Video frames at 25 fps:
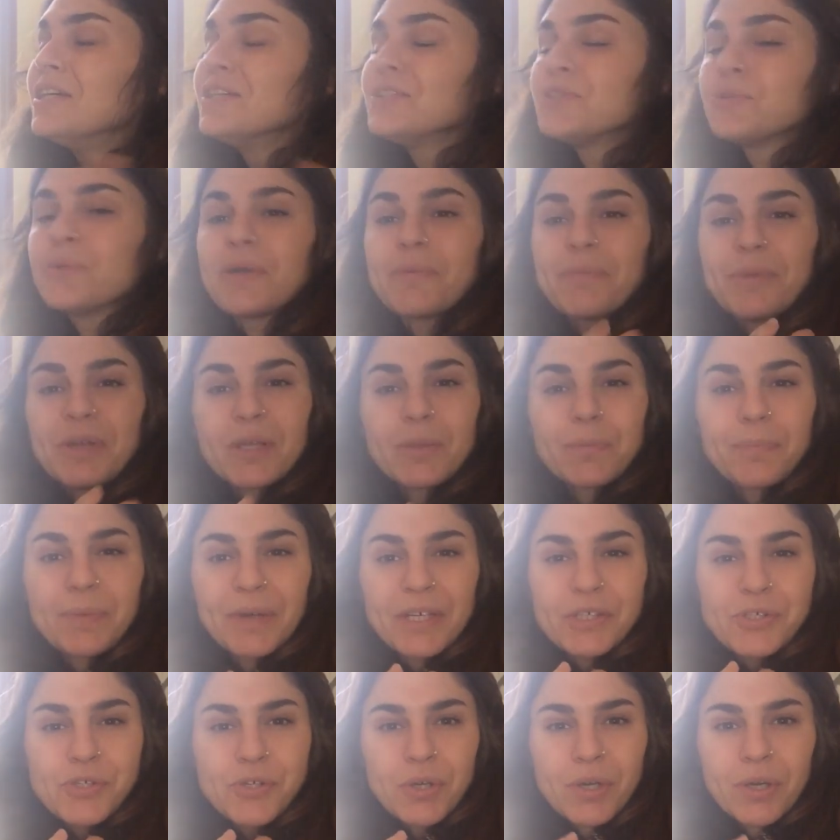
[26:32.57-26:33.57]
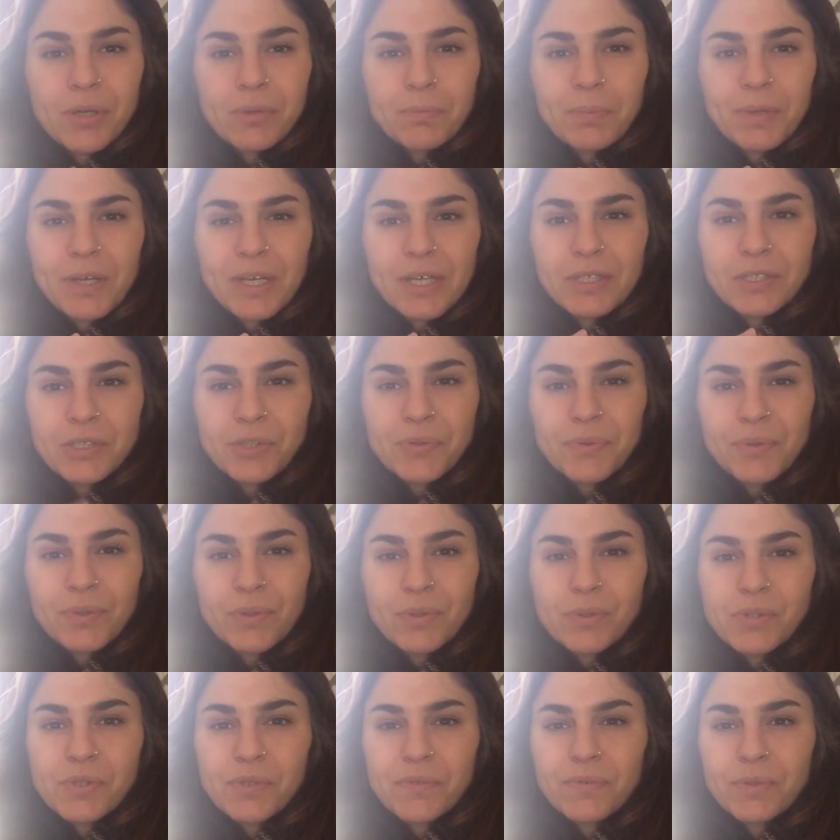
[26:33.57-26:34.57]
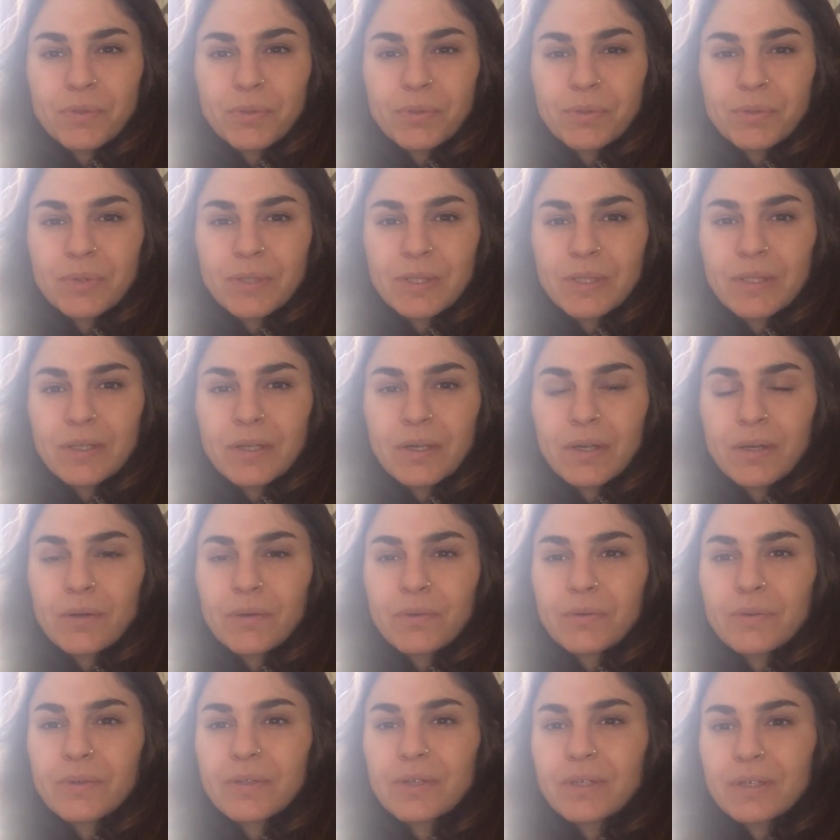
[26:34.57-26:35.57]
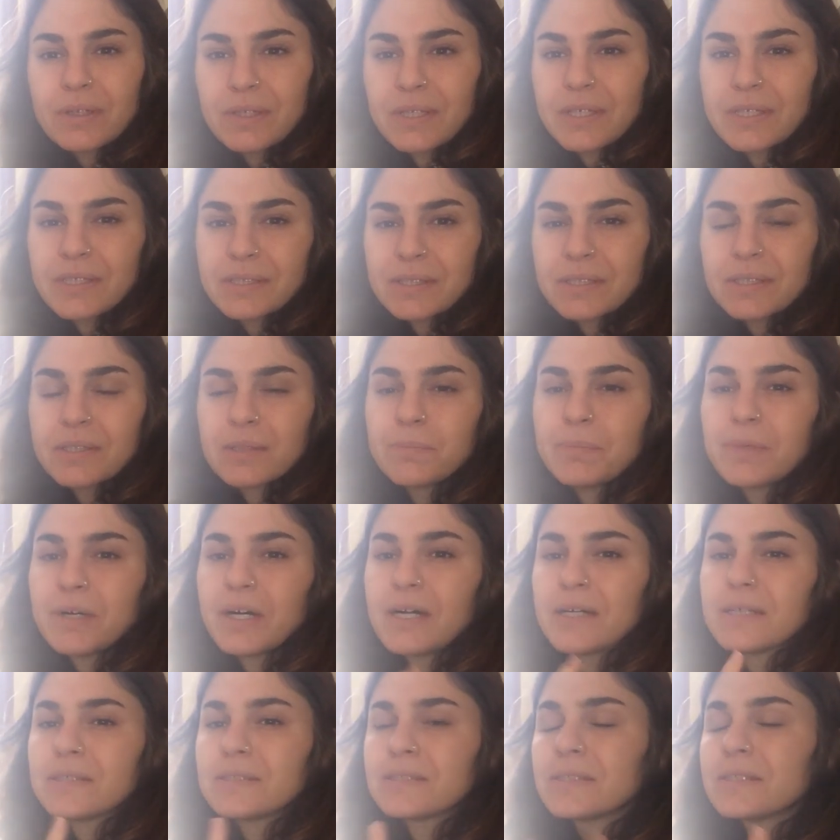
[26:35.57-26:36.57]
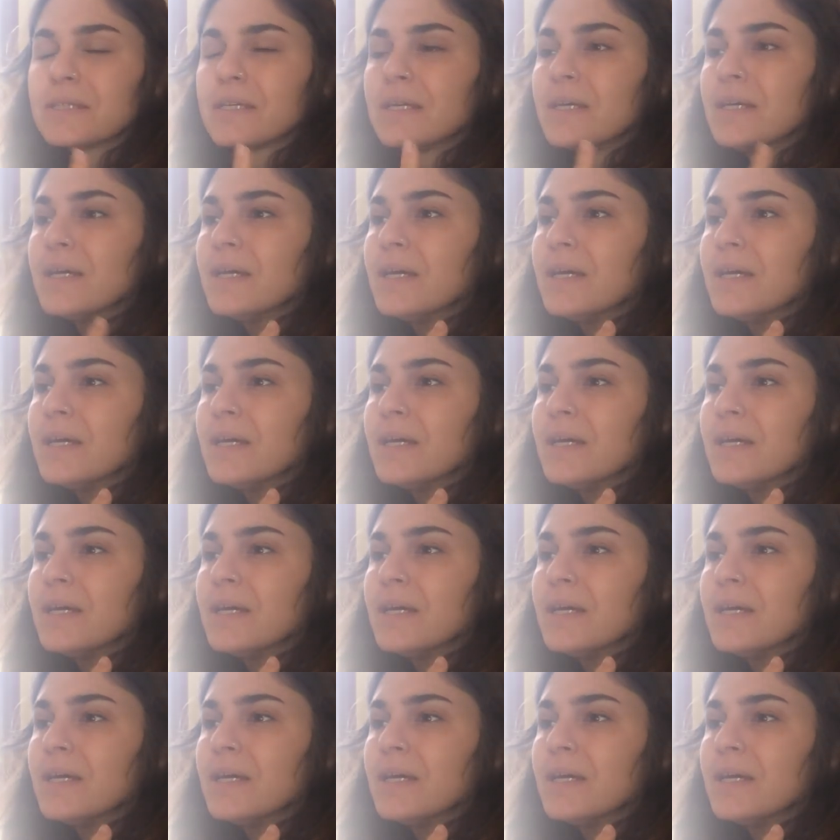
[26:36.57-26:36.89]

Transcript: So I made a Patreon page for those of you who didn't know. The link's in the box.